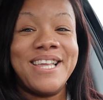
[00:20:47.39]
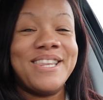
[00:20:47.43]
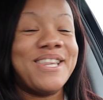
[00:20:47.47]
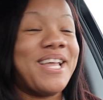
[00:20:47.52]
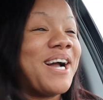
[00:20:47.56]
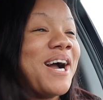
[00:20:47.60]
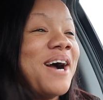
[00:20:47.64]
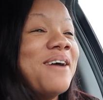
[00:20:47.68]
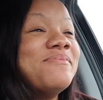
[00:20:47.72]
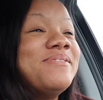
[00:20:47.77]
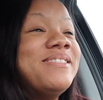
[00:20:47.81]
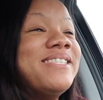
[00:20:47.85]

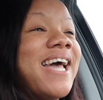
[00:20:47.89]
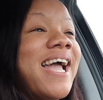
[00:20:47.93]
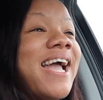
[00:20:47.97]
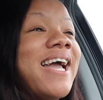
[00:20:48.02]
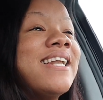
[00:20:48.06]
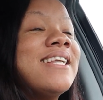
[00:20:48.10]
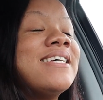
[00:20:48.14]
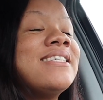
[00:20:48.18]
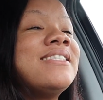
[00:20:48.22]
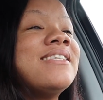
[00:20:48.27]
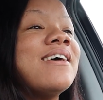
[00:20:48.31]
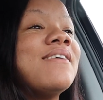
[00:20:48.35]
Like, I'm
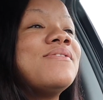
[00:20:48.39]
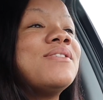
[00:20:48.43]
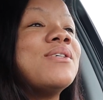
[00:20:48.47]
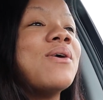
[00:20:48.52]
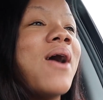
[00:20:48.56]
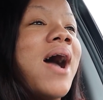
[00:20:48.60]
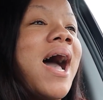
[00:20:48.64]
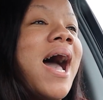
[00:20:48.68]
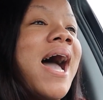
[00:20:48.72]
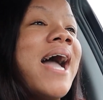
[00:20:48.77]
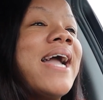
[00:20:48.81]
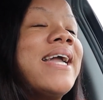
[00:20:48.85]
saying this stuff
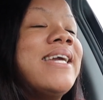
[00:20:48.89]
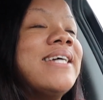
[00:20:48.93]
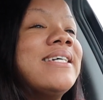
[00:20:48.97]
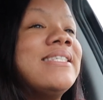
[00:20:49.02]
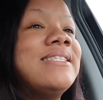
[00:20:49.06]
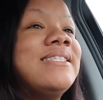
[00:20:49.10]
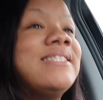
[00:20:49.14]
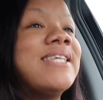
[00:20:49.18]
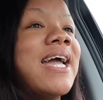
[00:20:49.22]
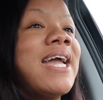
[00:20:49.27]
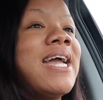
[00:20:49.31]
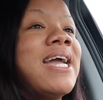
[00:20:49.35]
so I
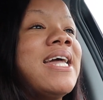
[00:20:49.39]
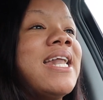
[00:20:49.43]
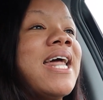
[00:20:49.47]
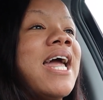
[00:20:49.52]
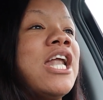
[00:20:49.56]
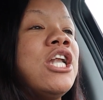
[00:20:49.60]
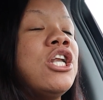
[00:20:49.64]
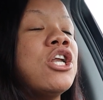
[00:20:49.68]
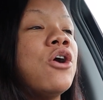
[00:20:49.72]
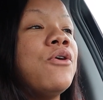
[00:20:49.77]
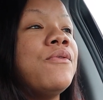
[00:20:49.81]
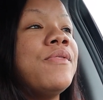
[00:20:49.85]
can say it
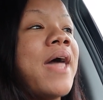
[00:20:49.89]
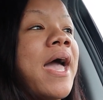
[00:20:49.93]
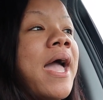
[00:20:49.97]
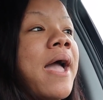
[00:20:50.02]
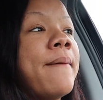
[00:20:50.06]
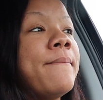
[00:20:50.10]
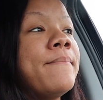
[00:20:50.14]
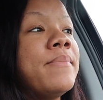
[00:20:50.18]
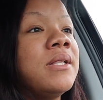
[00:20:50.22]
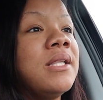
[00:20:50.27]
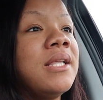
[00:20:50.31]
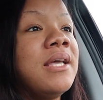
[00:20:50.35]
and know that
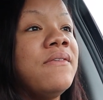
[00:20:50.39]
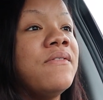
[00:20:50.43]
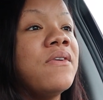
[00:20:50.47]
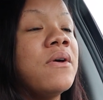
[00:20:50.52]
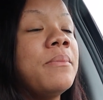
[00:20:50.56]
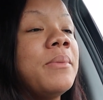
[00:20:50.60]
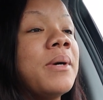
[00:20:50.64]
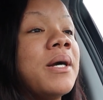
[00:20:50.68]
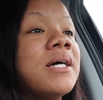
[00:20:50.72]
and believe it,